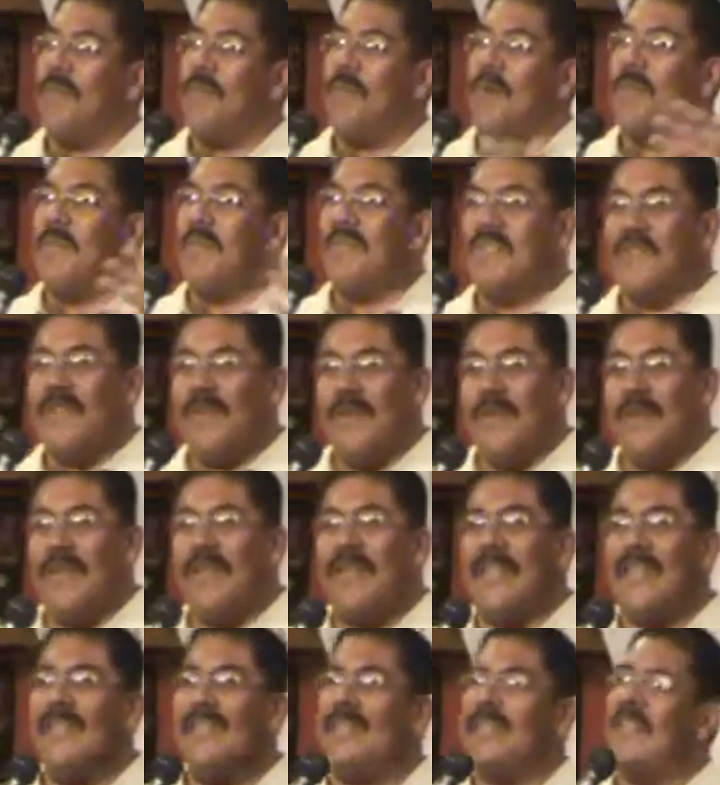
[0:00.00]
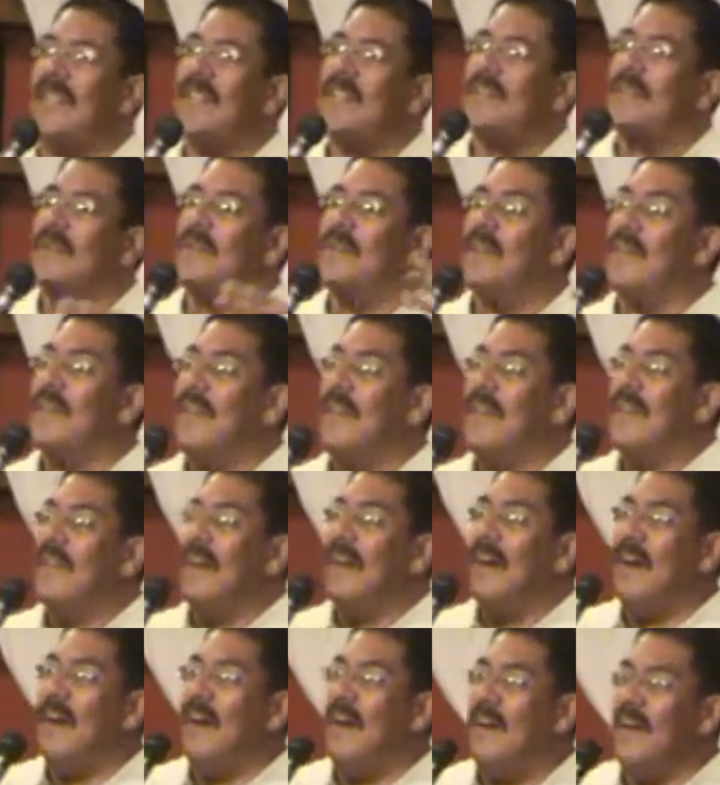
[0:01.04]
promiscuity, sexual
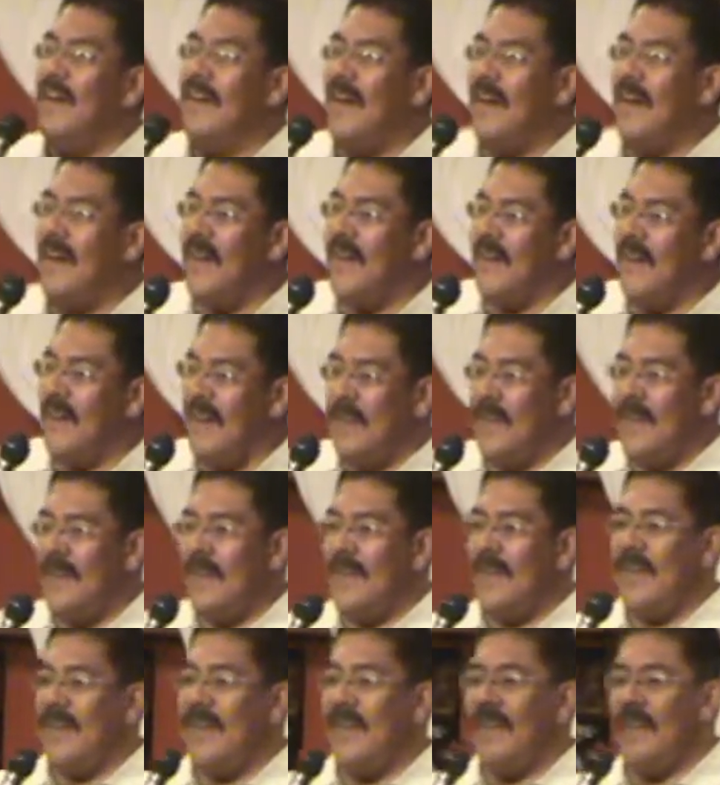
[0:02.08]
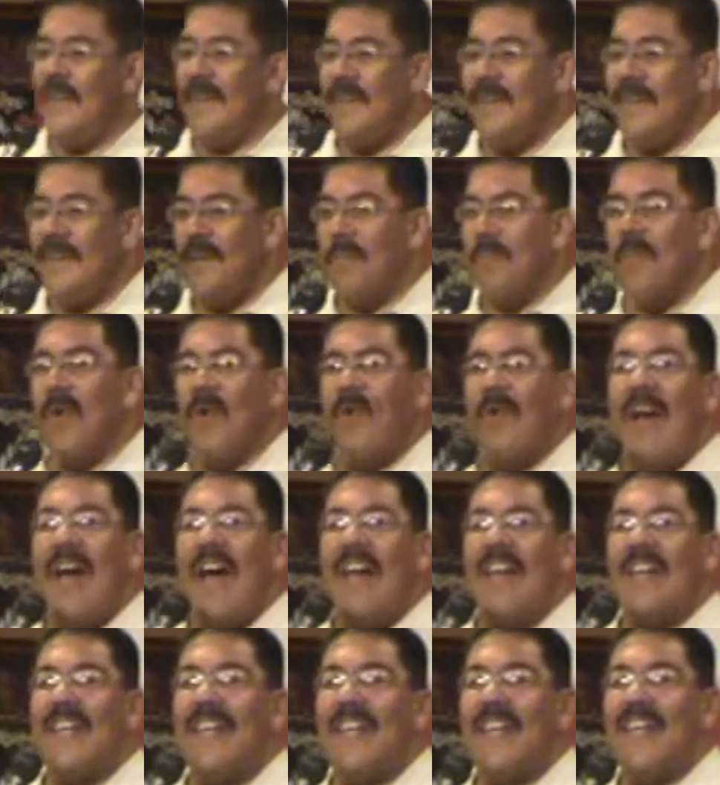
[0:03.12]
uh, uh, uh, uh
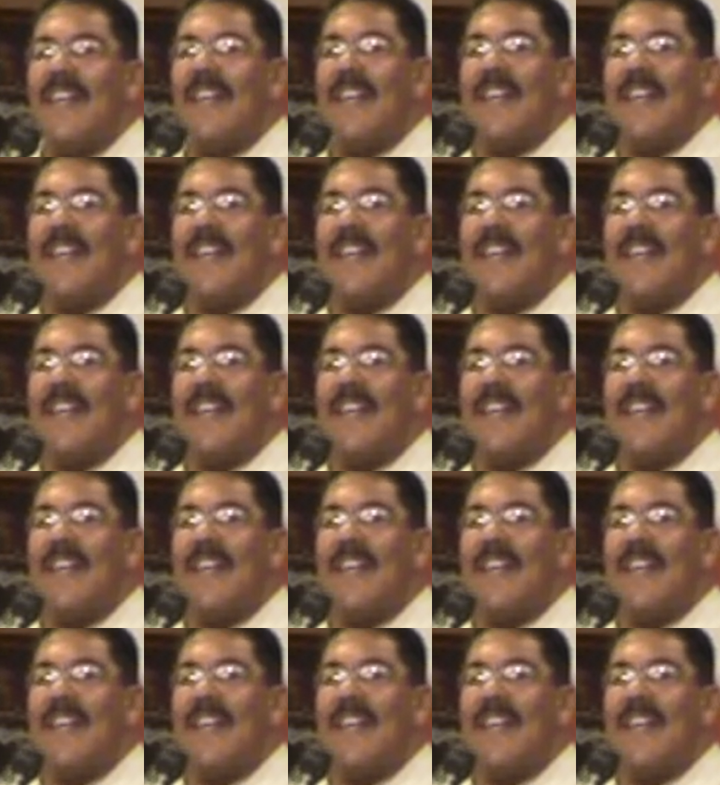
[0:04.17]
immorality,